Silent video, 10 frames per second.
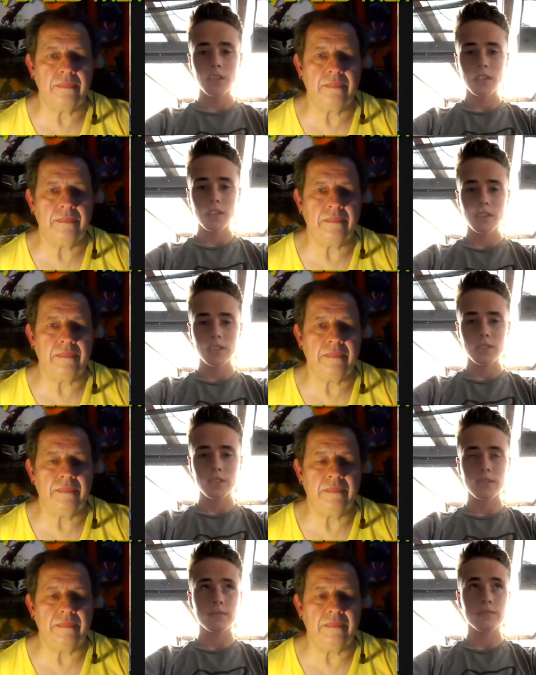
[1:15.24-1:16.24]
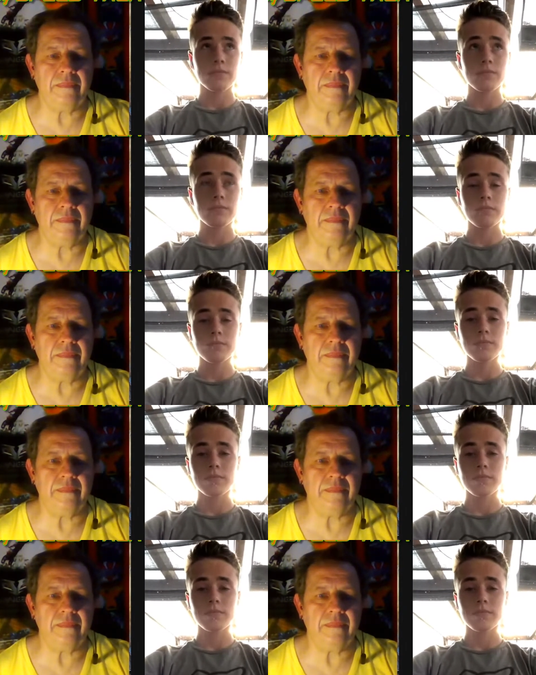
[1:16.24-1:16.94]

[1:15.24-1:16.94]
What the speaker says: (no one is talking)